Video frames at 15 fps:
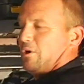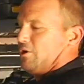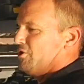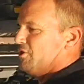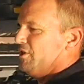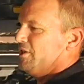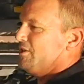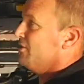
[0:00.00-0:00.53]
bar
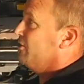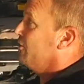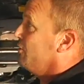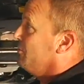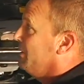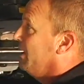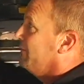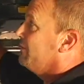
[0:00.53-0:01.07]
sticks in here and
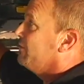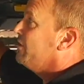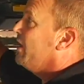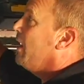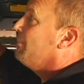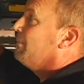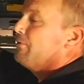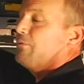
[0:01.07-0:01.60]
you may have to
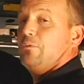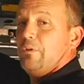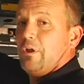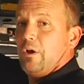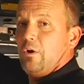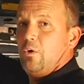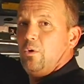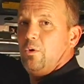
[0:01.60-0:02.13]
tap it through
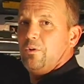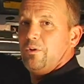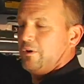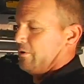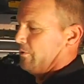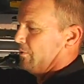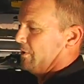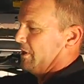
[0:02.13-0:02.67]
that hole
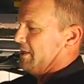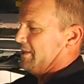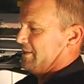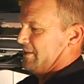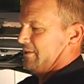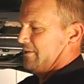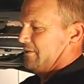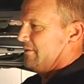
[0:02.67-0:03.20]
there to release
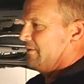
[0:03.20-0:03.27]
it.